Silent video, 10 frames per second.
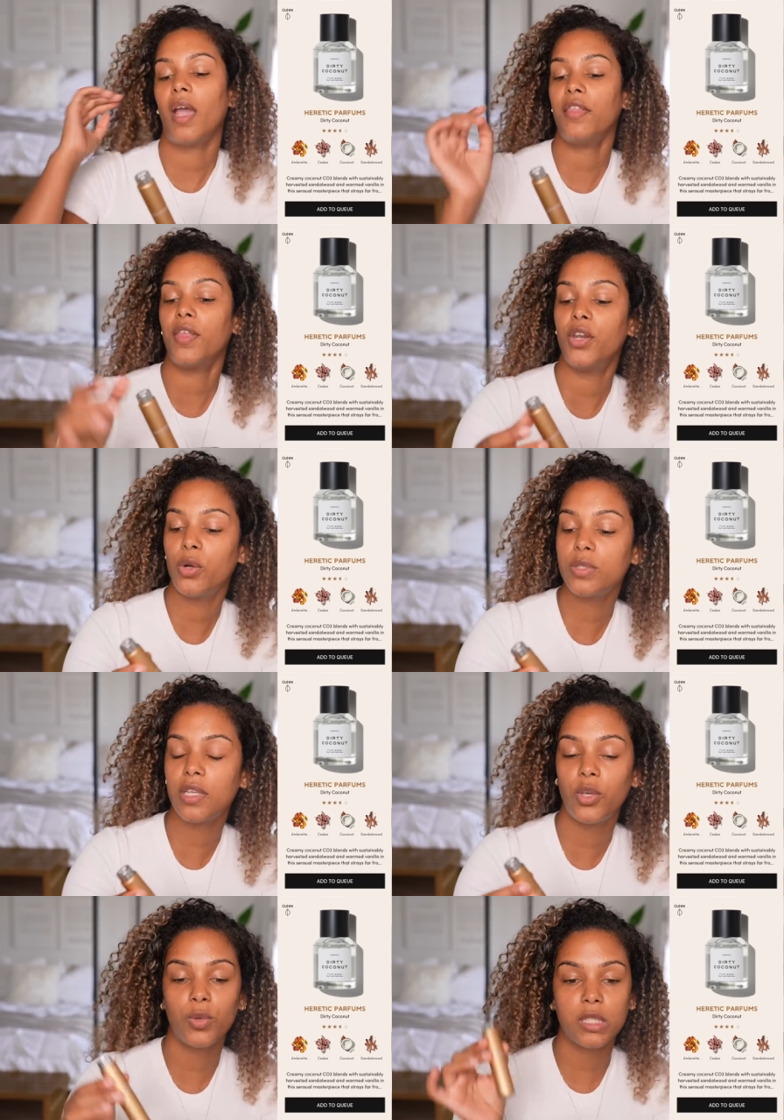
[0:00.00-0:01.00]
And the notes
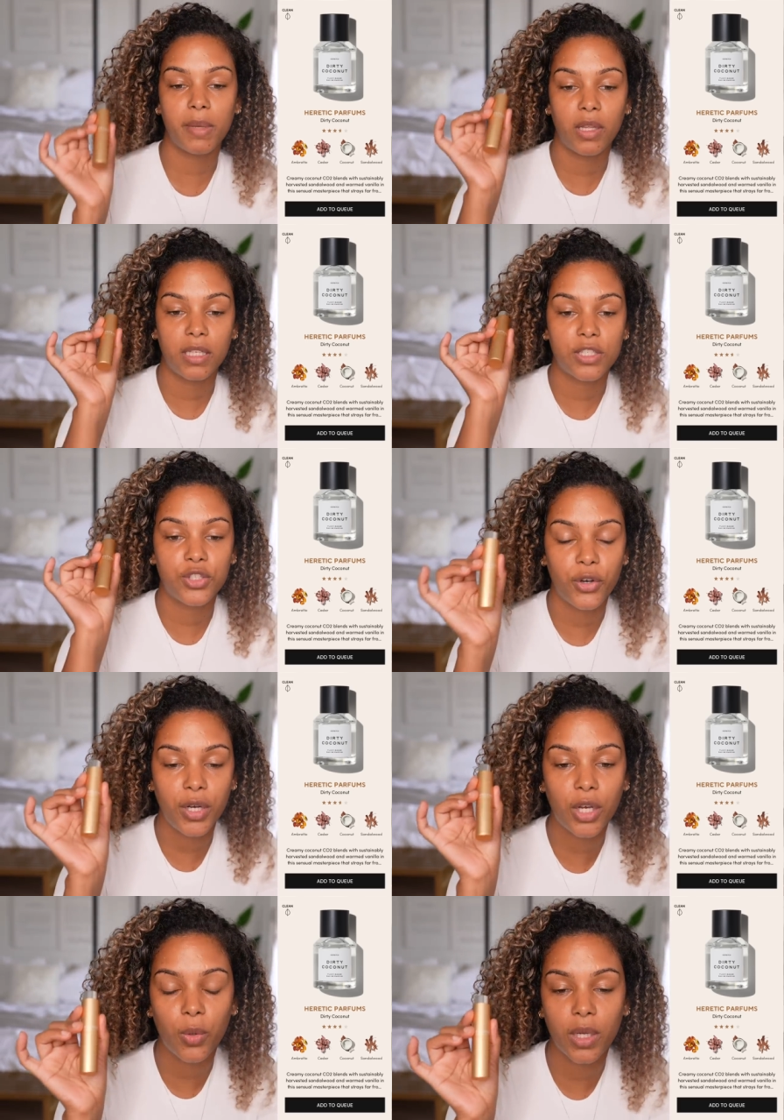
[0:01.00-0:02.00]
that you will smell in this
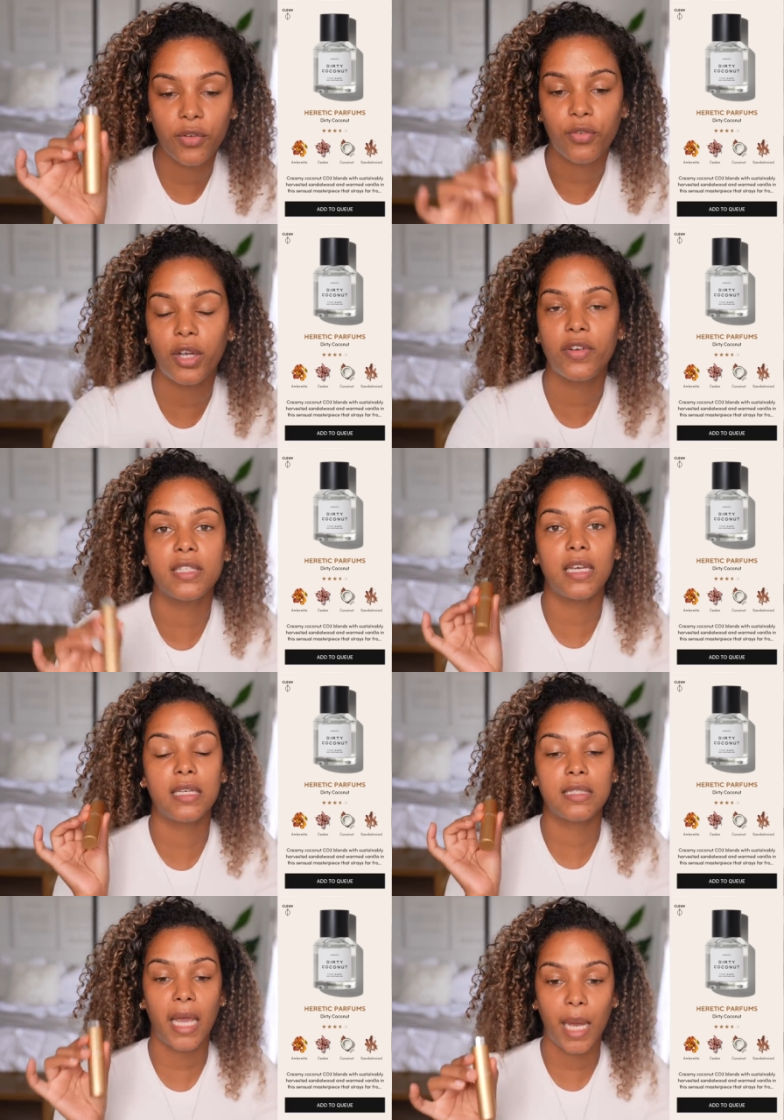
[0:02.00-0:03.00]
Dirty Coconut fragrance
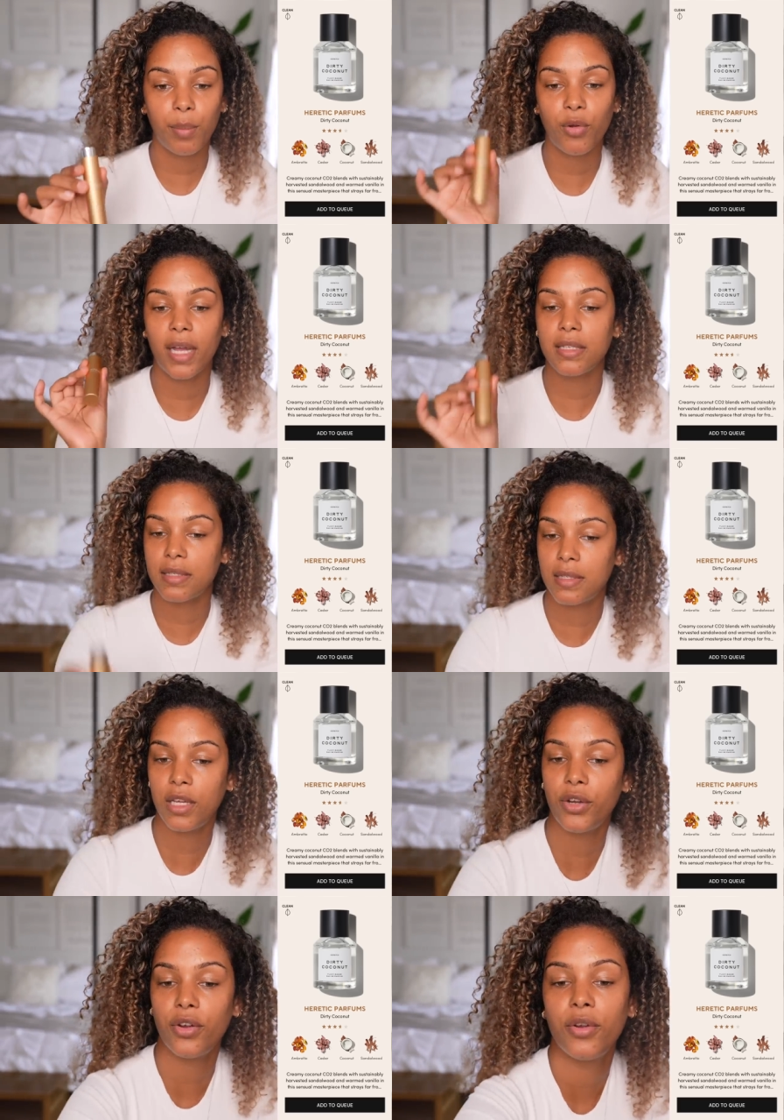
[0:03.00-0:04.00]
is amberette,
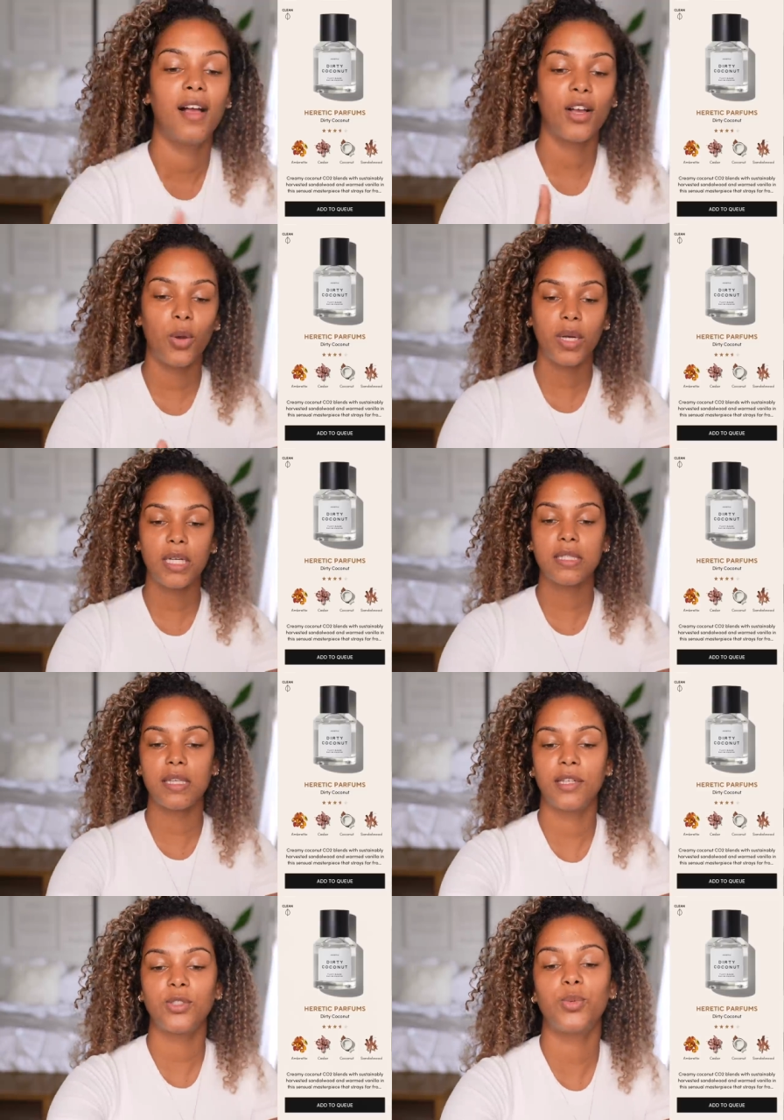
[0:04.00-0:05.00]
cedar, coconut,
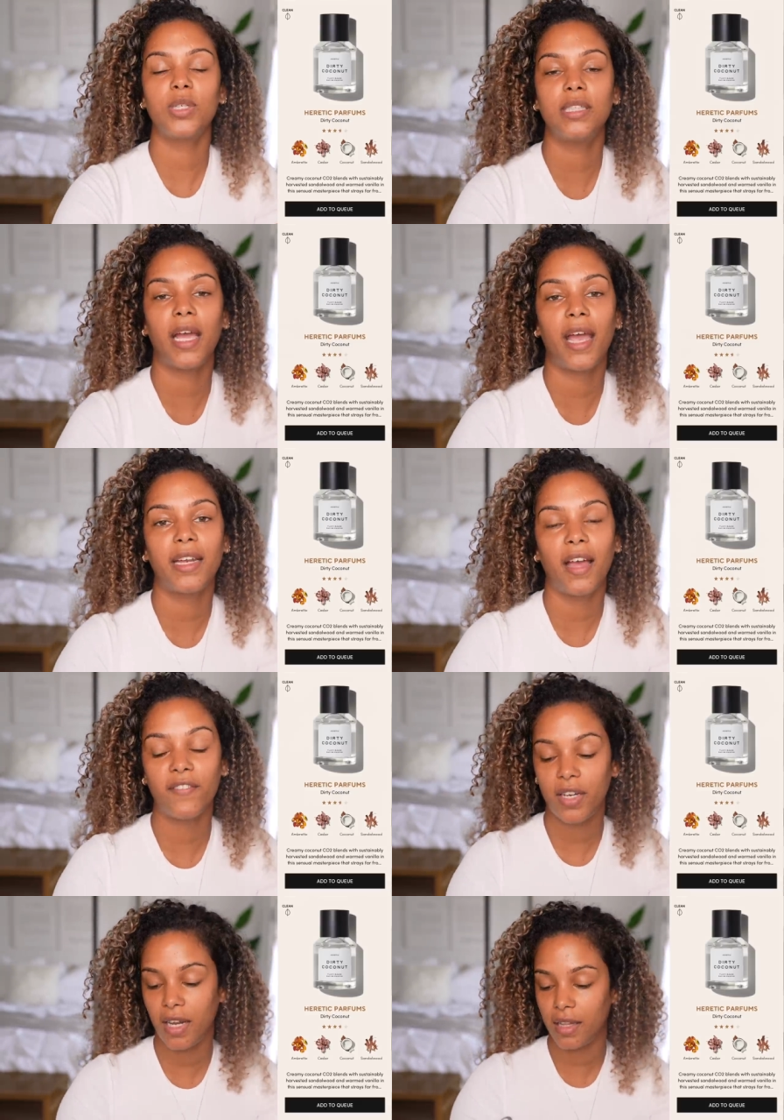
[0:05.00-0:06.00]
sandalwood, and
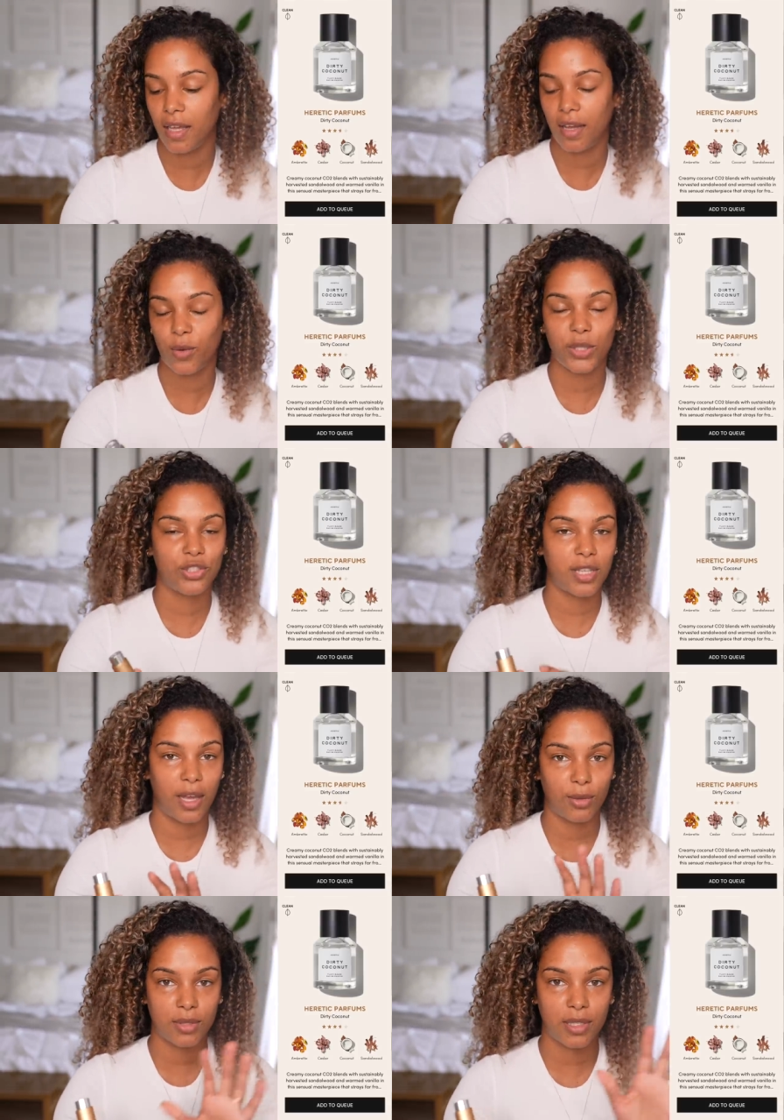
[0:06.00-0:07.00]
vanilla, which
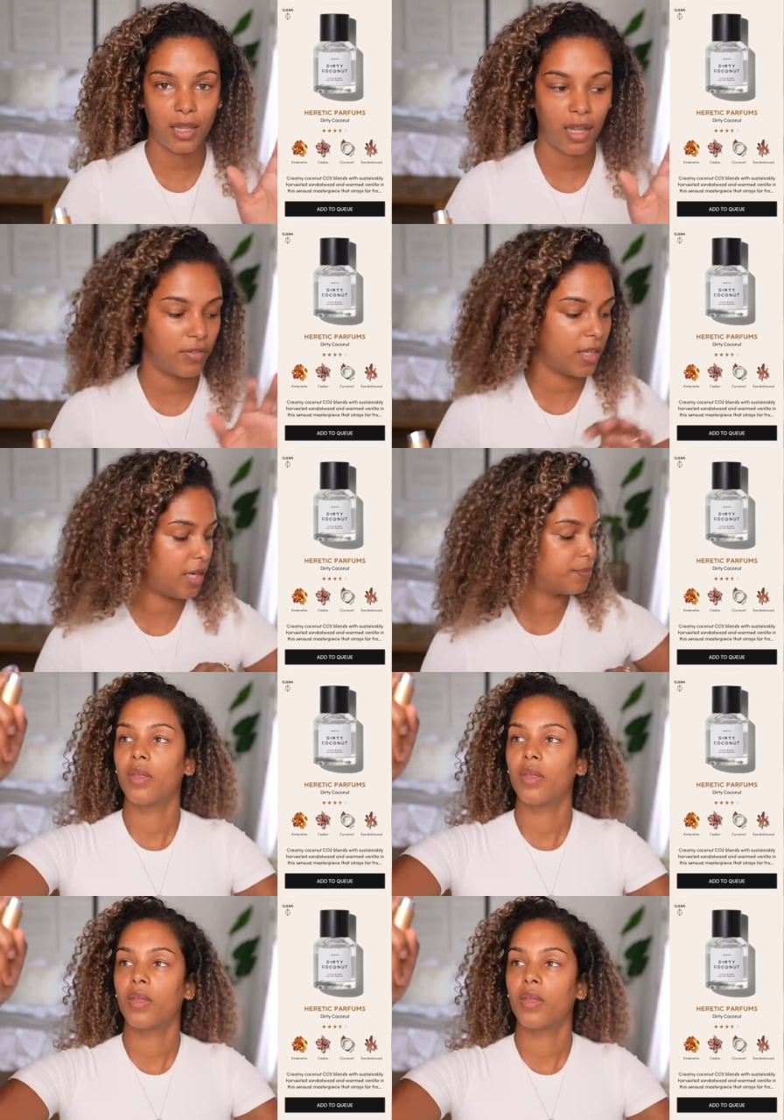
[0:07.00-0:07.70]
sounds lovely.